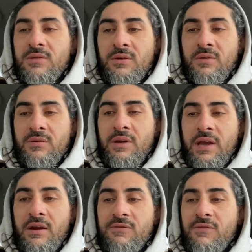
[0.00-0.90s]
You know they're
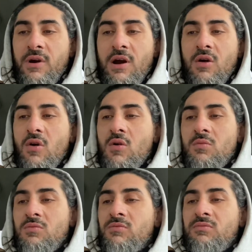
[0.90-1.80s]
eight and four at home,
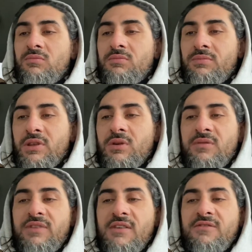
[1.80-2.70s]
but they're
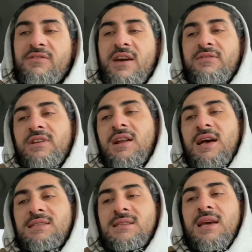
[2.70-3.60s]
five and five in their
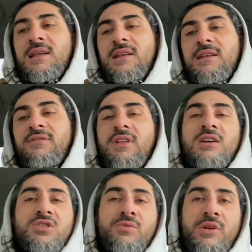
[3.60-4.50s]
last ten, and they've
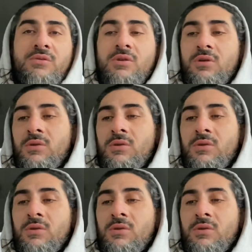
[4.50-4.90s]
lost three in a row.